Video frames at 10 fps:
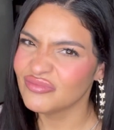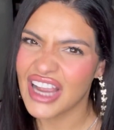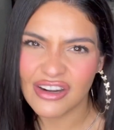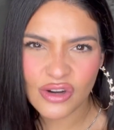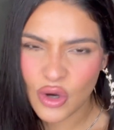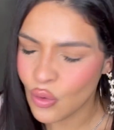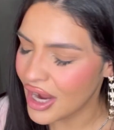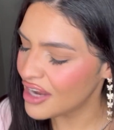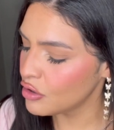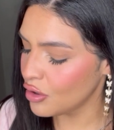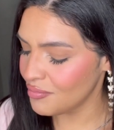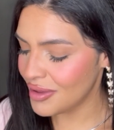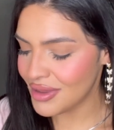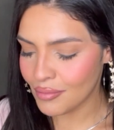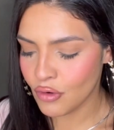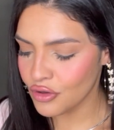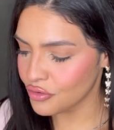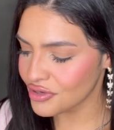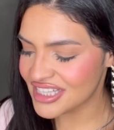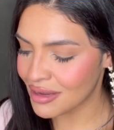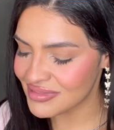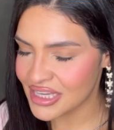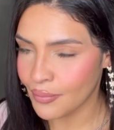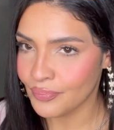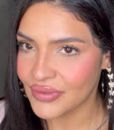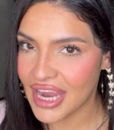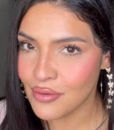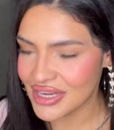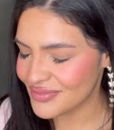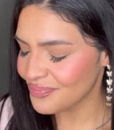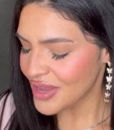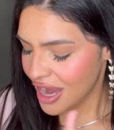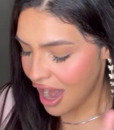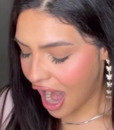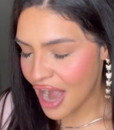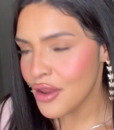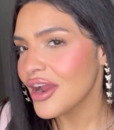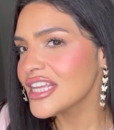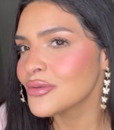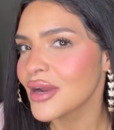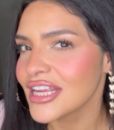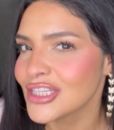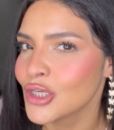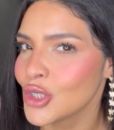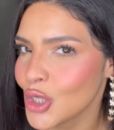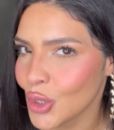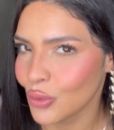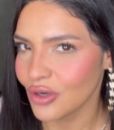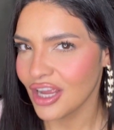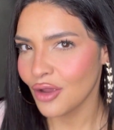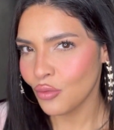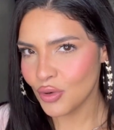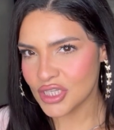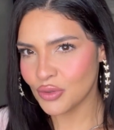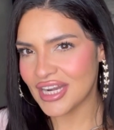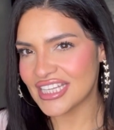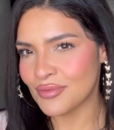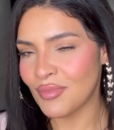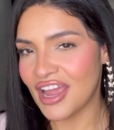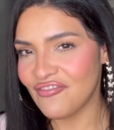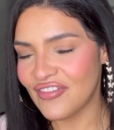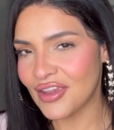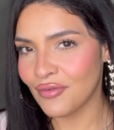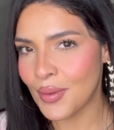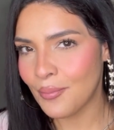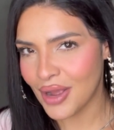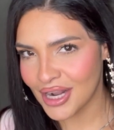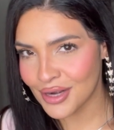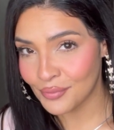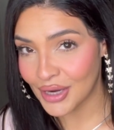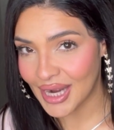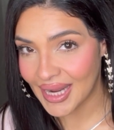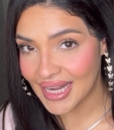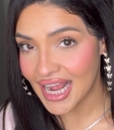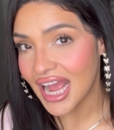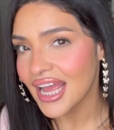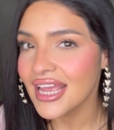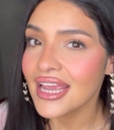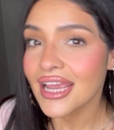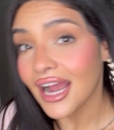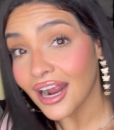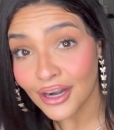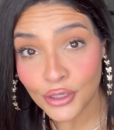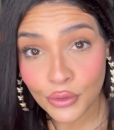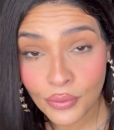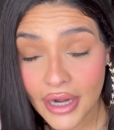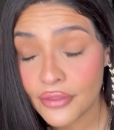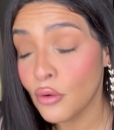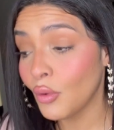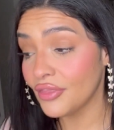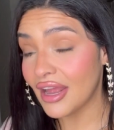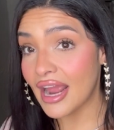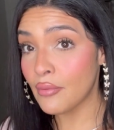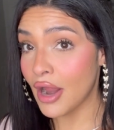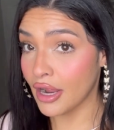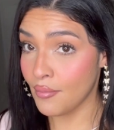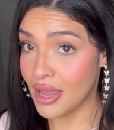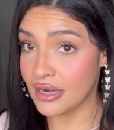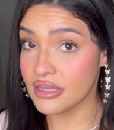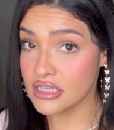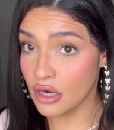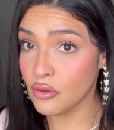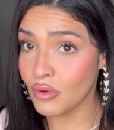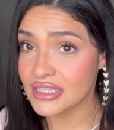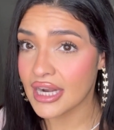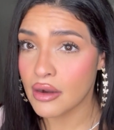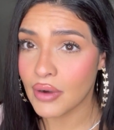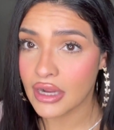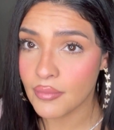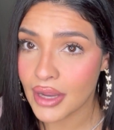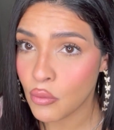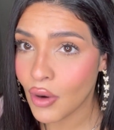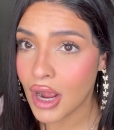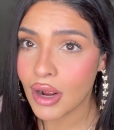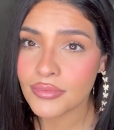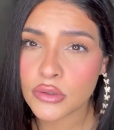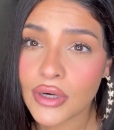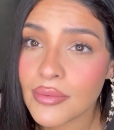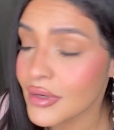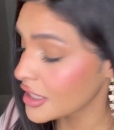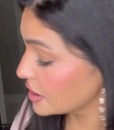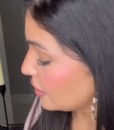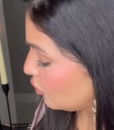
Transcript: I don't know. I don't know. Maybe I'm going through something, something. Anyways, are you guys ready to know which one is my favorite bond number nine? Are you ready? The one that I recommend. These are the ones that I recommend. Wow, I'm 20 minutes in.